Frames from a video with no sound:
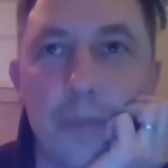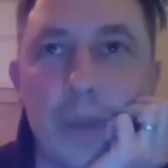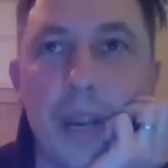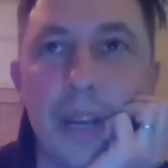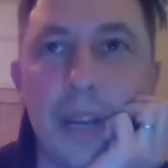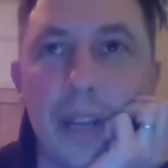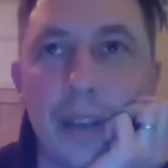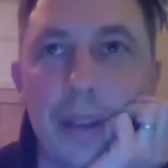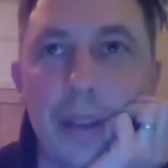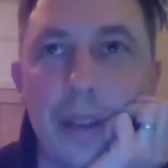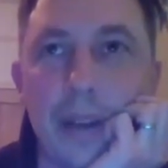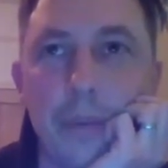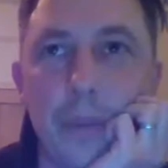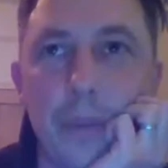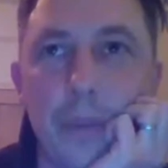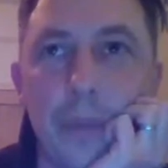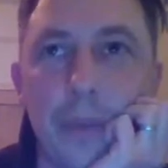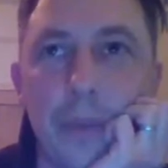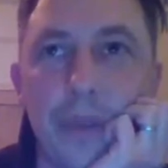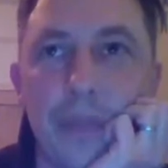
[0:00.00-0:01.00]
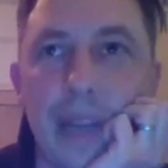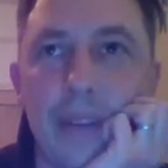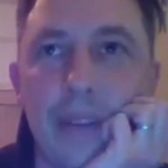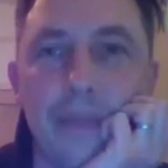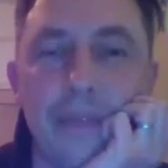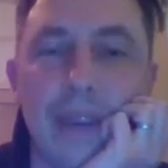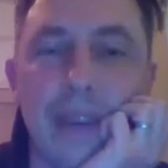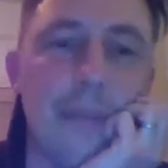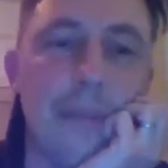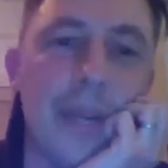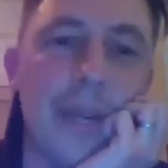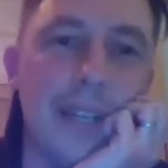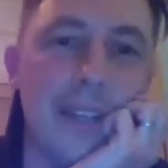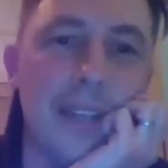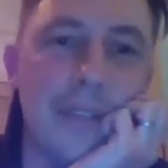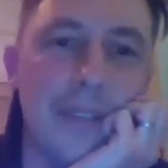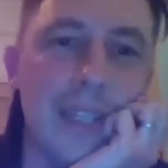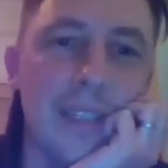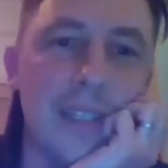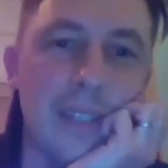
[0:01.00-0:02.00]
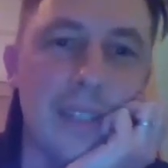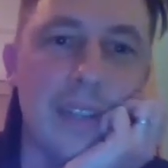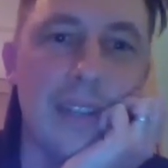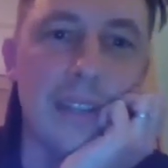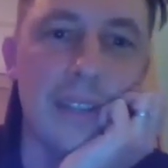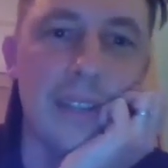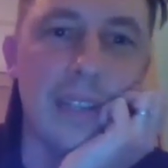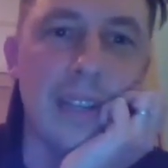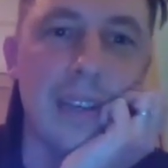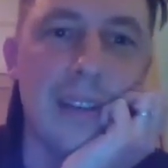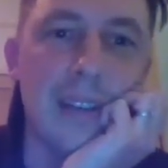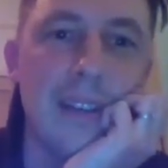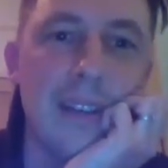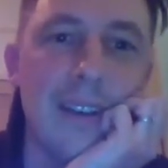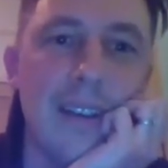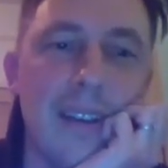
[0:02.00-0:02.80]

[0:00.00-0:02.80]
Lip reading: but I know that we've had family kind of incidents, and